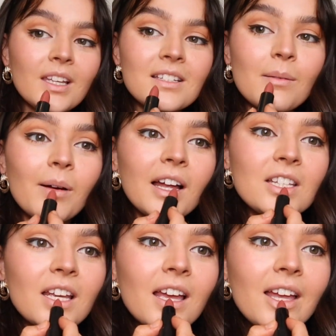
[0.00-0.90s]
to
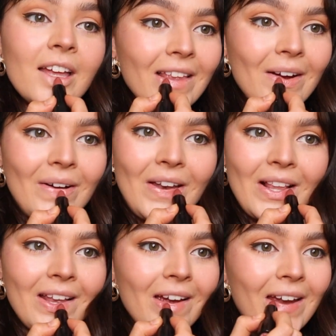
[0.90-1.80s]
match it, so we're
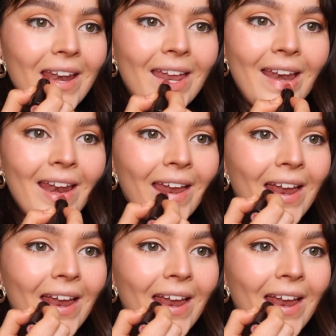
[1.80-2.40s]
just going in.